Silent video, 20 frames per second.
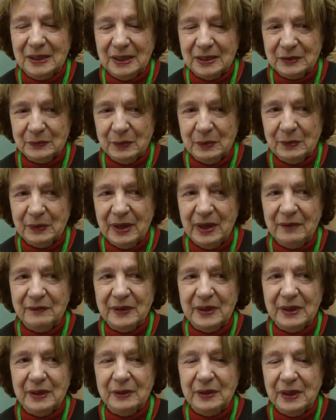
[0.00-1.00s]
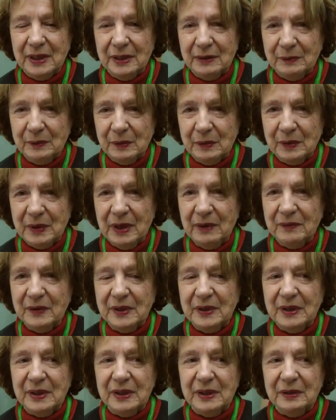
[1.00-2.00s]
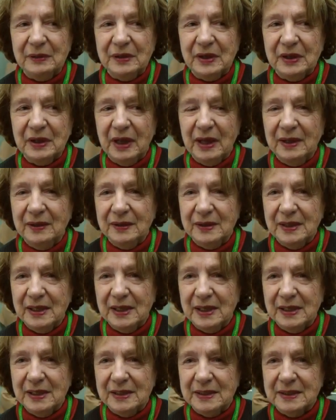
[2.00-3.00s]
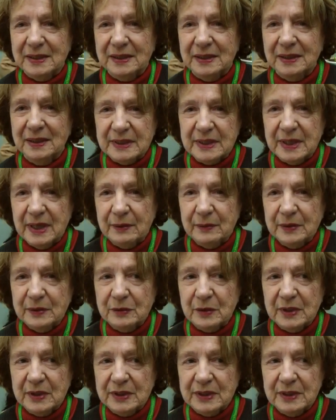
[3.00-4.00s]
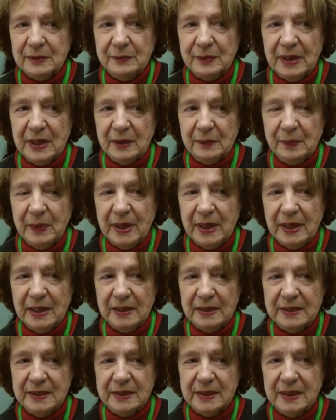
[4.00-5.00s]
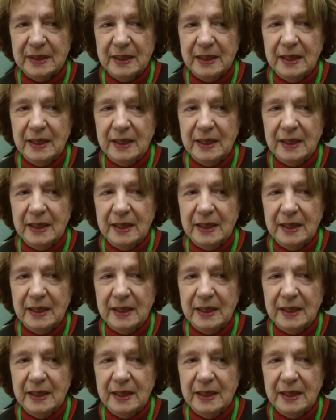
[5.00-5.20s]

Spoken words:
Yes, we were having the gala night, and I was dressed in black pants.